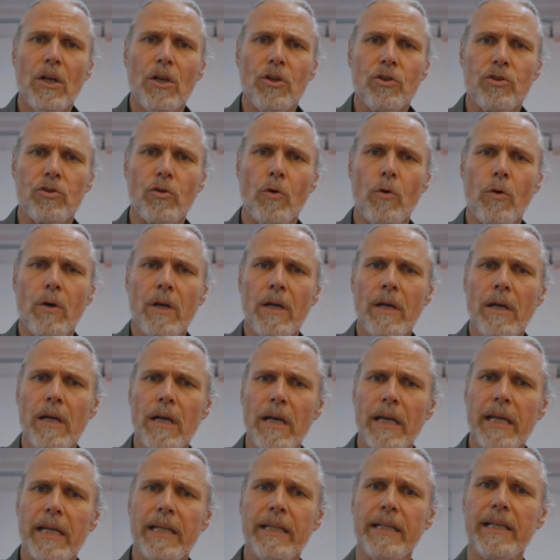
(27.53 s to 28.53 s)

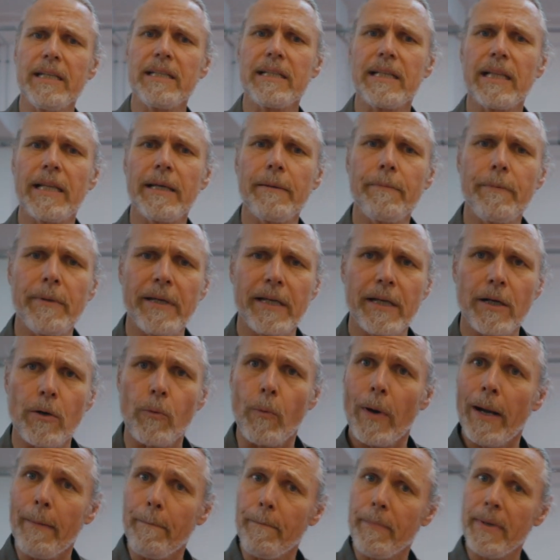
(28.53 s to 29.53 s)
So in this clip he
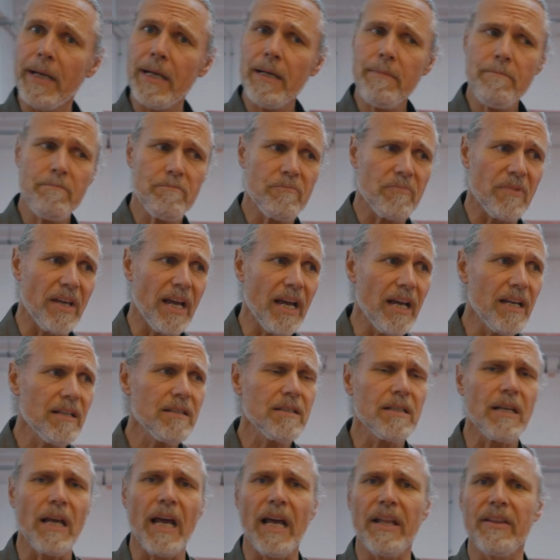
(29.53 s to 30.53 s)
grabbed me,
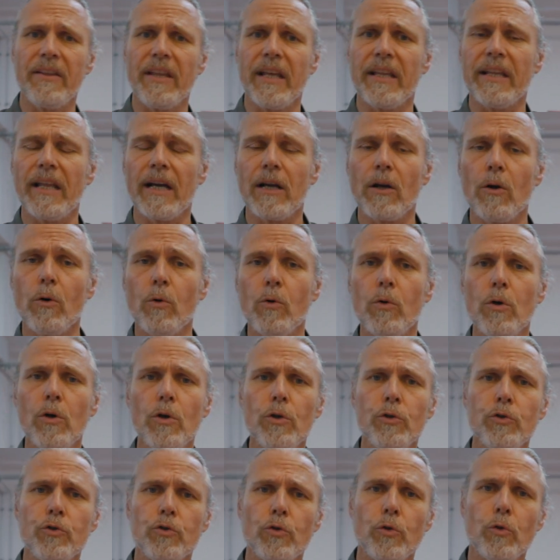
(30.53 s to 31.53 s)
yes, and then I go
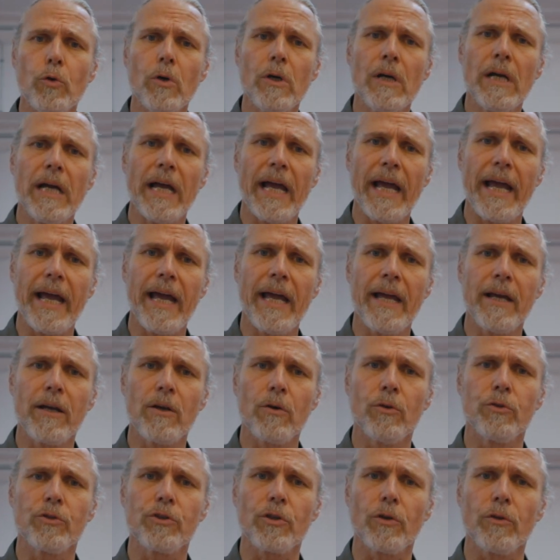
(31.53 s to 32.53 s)
to a
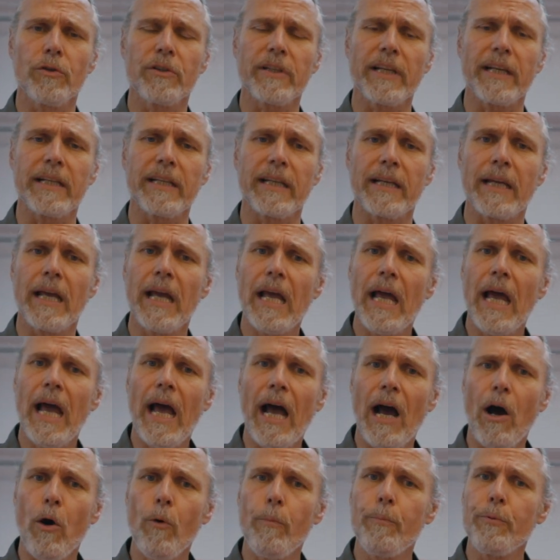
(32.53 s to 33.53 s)
control technique.
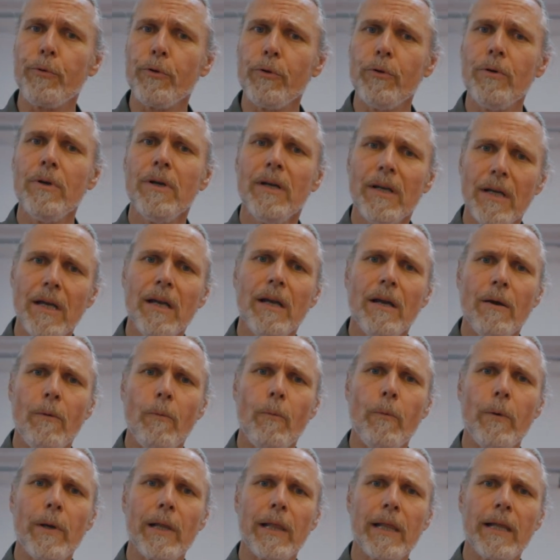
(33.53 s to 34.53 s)
I hope you
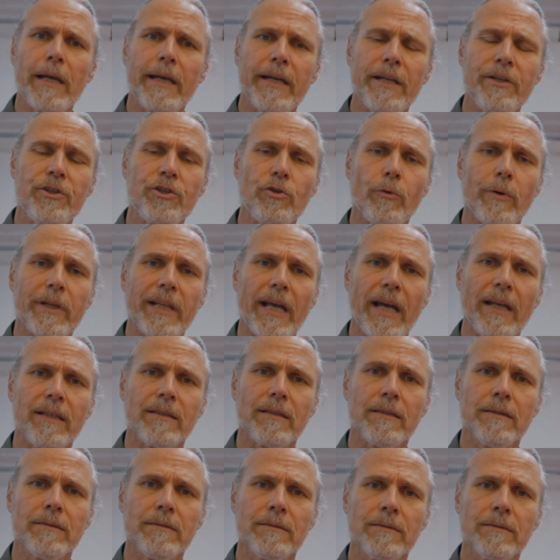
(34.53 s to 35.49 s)
will enjoy that.